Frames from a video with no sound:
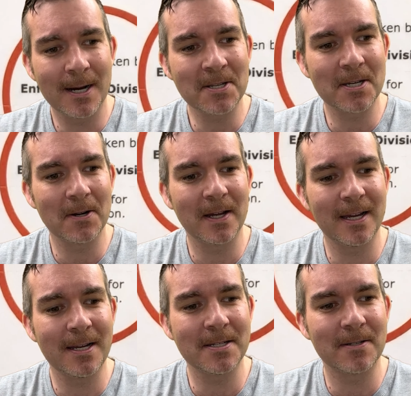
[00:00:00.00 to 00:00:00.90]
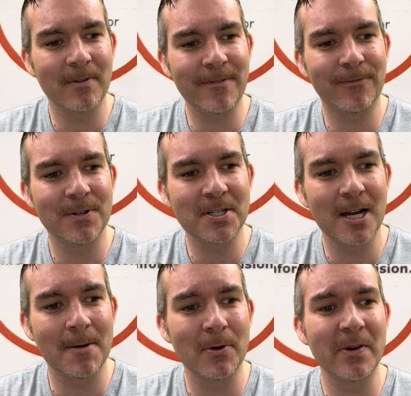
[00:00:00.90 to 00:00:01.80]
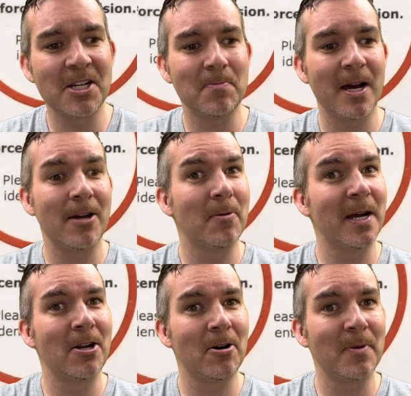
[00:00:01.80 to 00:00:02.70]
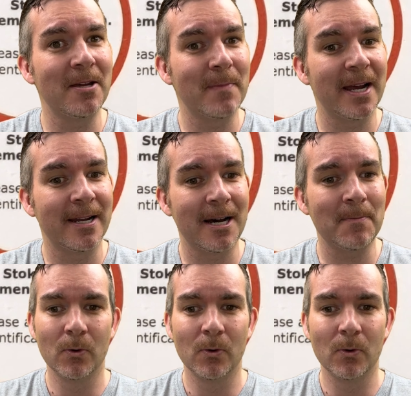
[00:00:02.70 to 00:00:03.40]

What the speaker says: So here's the reference number, which may or may not be made up.